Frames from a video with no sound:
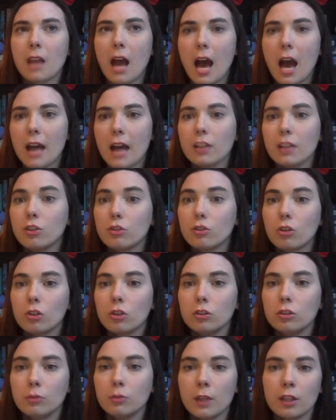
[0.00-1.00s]
I
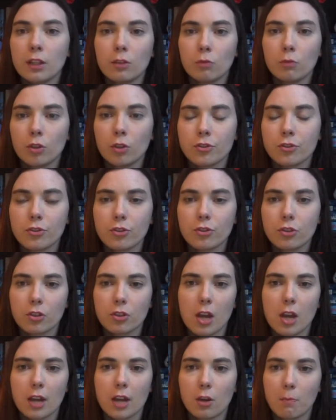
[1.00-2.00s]
struggled with it once
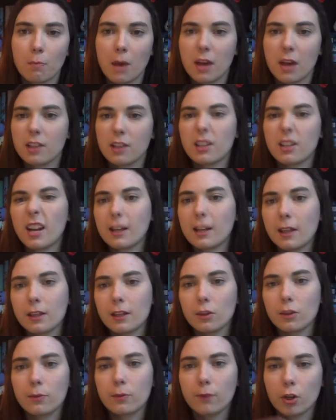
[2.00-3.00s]
I got past kind of
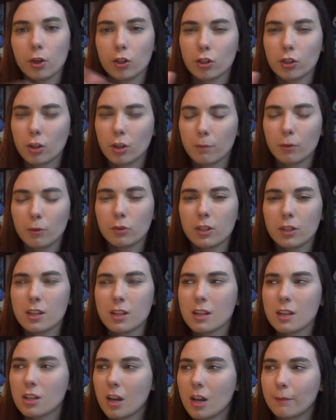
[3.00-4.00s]
like the first, I'm not going to
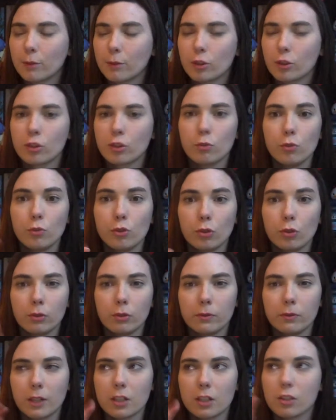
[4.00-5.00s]
say chapter because it was
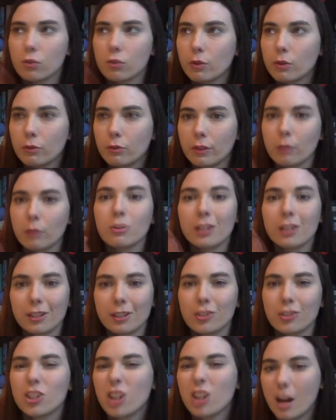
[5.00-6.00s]
non-fiction so I don't think it was
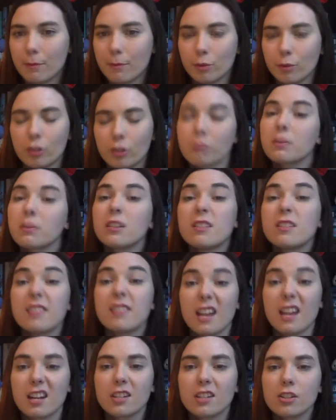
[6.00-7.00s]
like chapters but
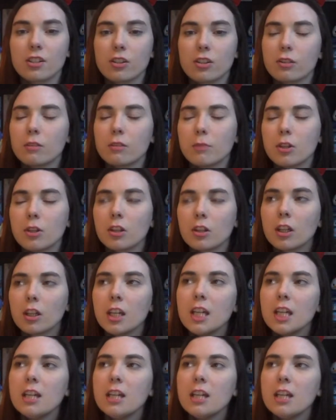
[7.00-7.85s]
section of the book